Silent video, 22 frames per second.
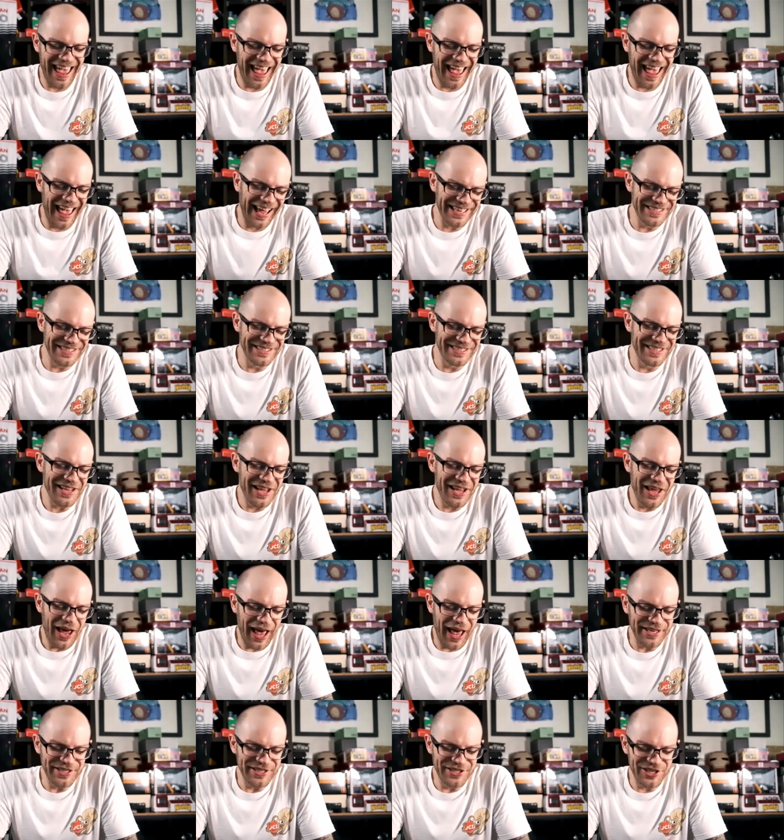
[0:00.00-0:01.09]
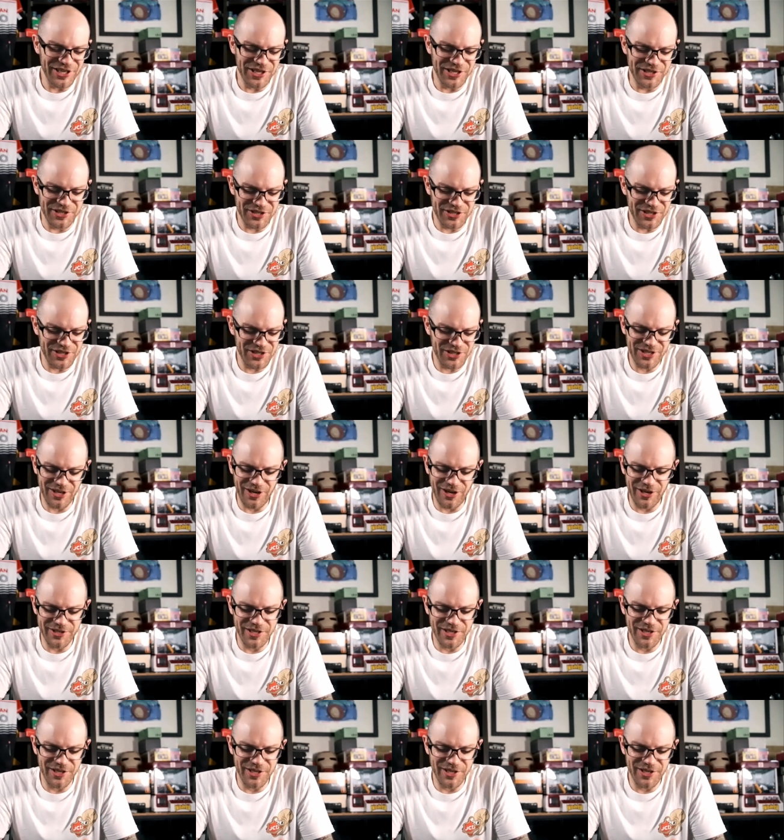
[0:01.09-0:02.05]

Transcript: and and just started